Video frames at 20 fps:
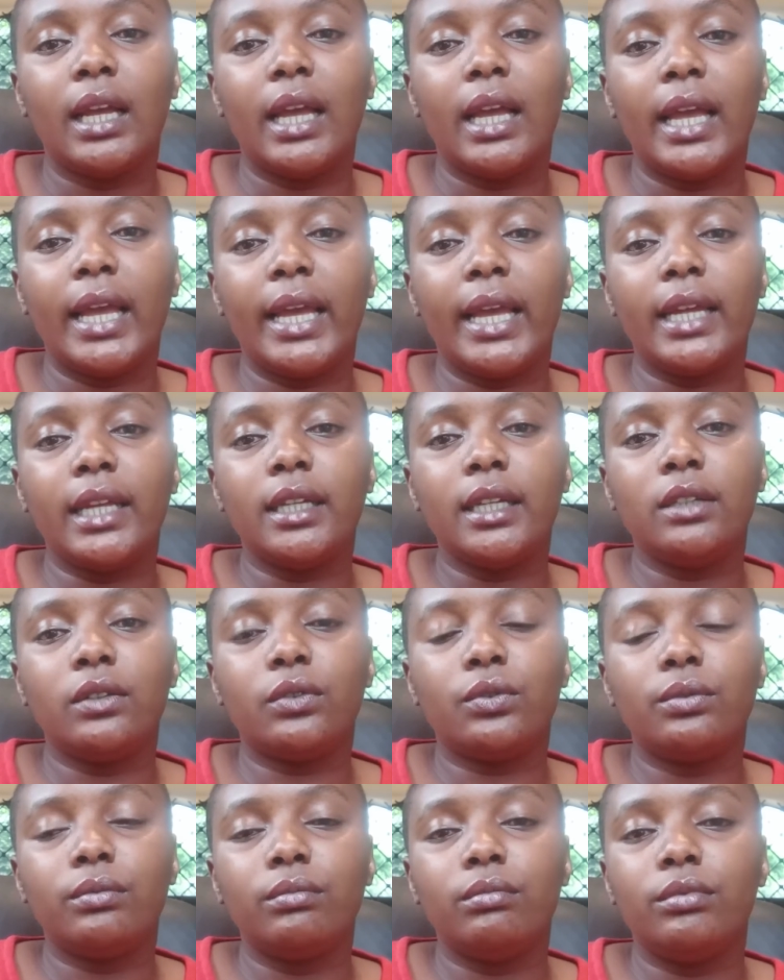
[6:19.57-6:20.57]

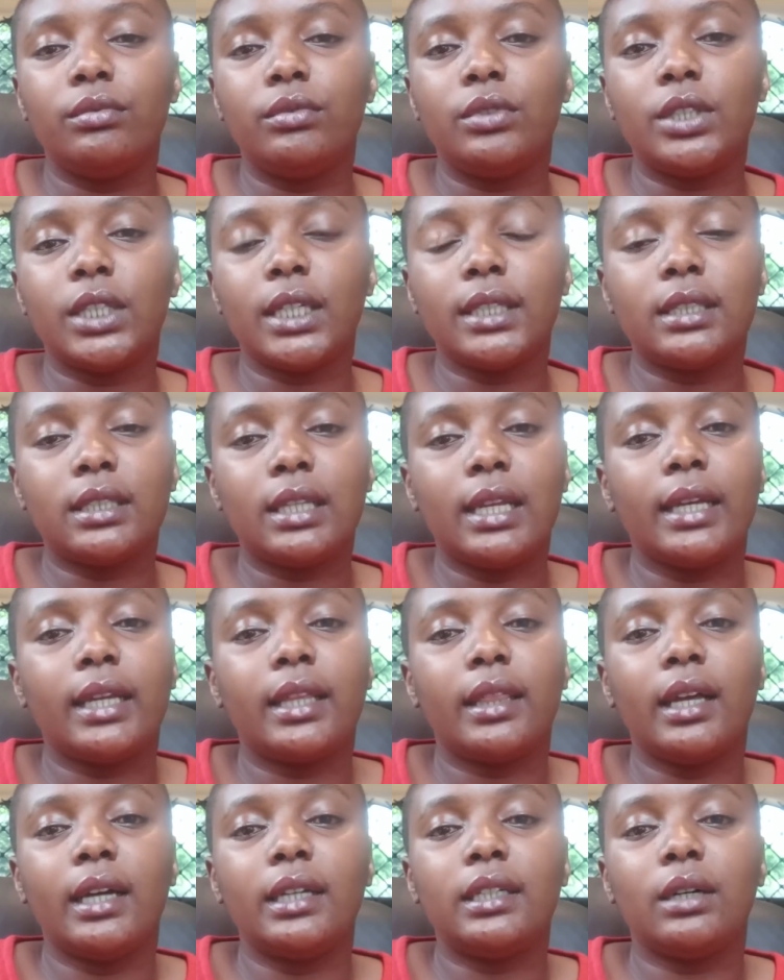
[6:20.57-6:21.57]
And just like
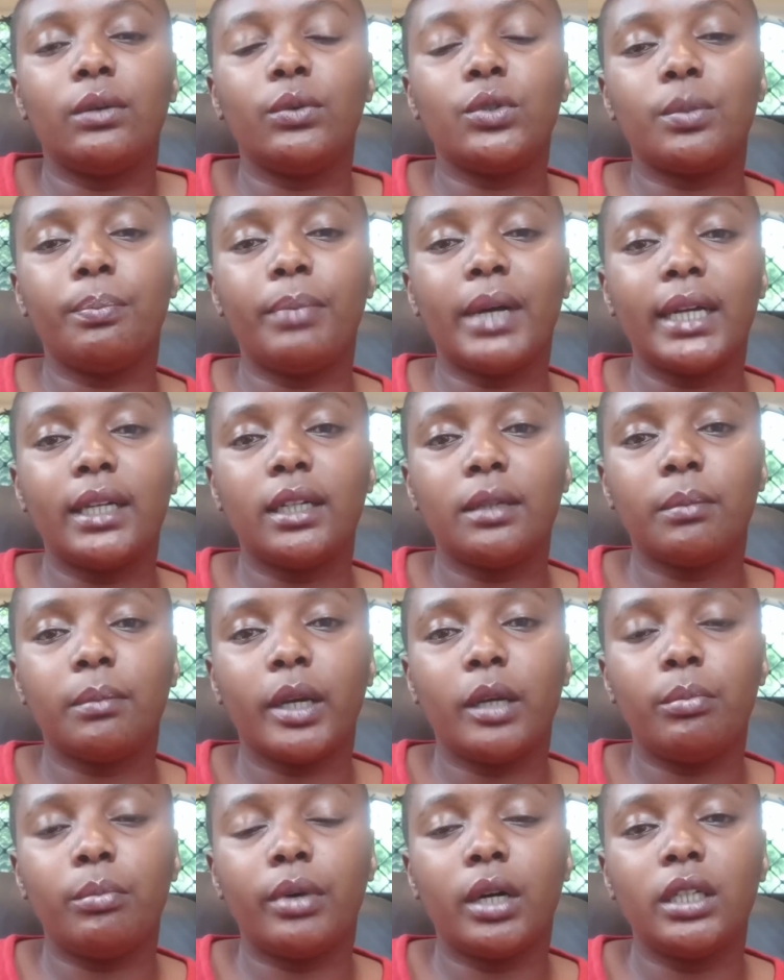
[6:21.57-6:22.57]
that, I was back in my
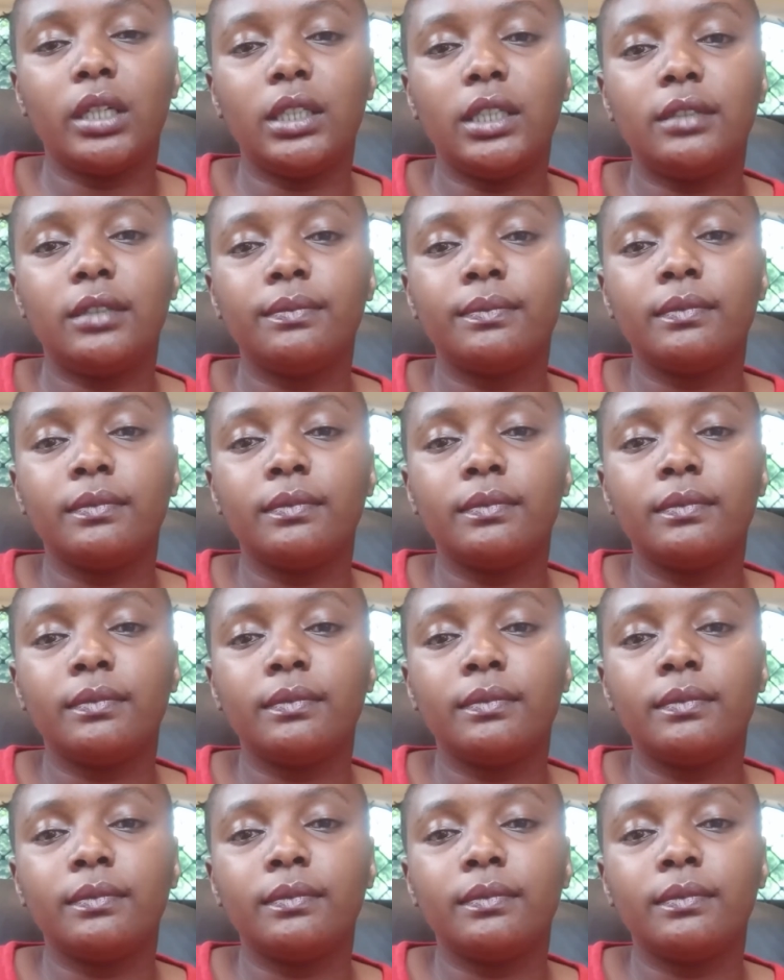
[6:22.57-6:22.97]
body.